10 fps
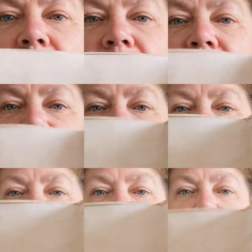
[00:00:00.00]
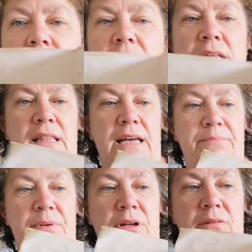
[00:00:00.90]
damaged during that,
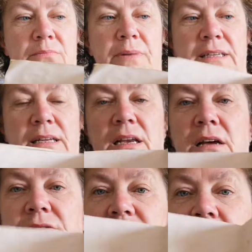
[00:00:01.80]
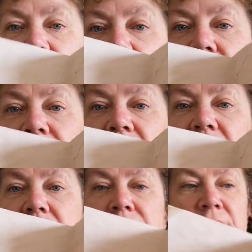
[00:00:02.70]
but basically I've stuck that on
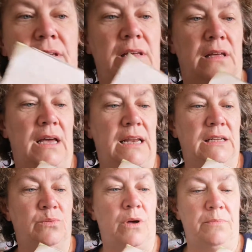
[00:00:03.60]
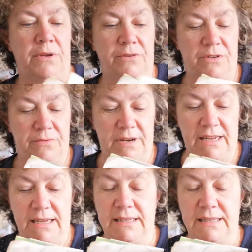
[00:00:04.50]
there and it's worked beautifully.